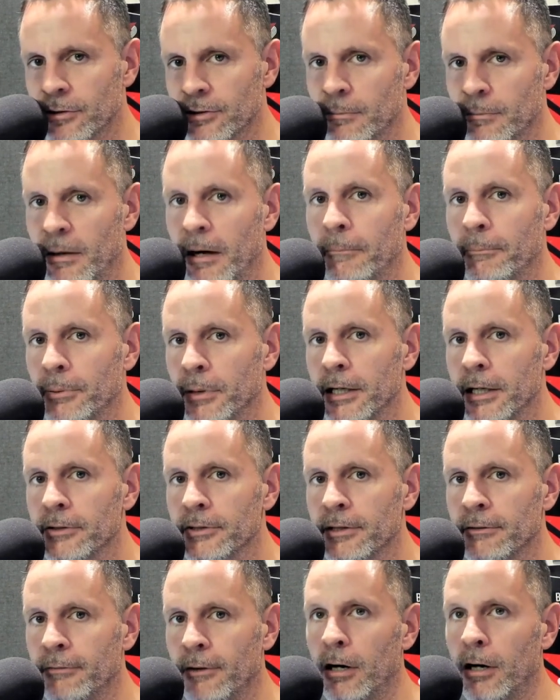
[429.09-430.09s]
It's about player
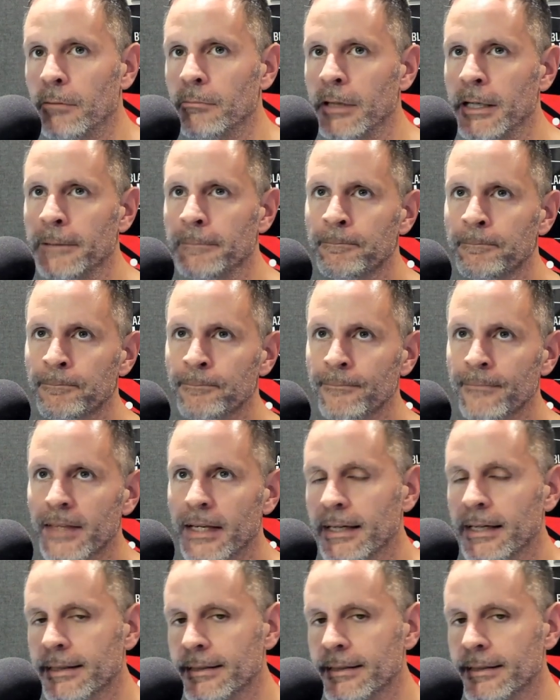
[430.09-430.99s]
development and